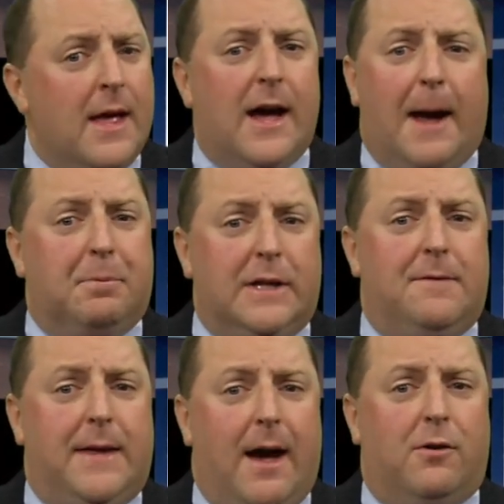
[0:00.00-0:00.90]
I believe
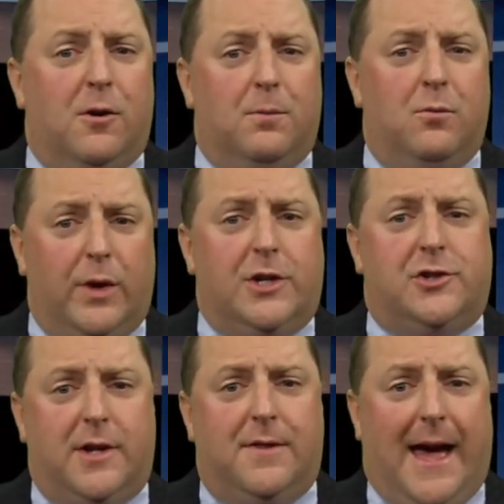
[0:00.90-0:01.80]
the outcome reached
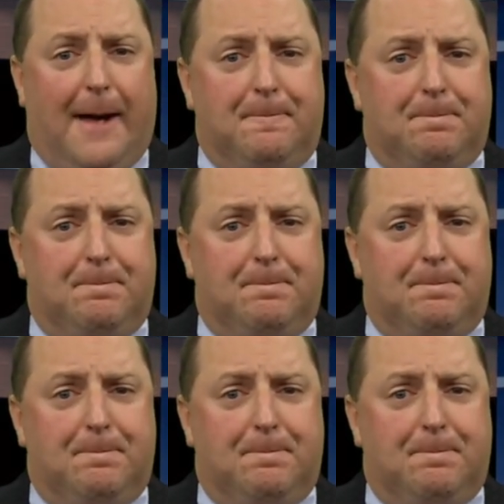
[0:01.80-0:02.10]
did that.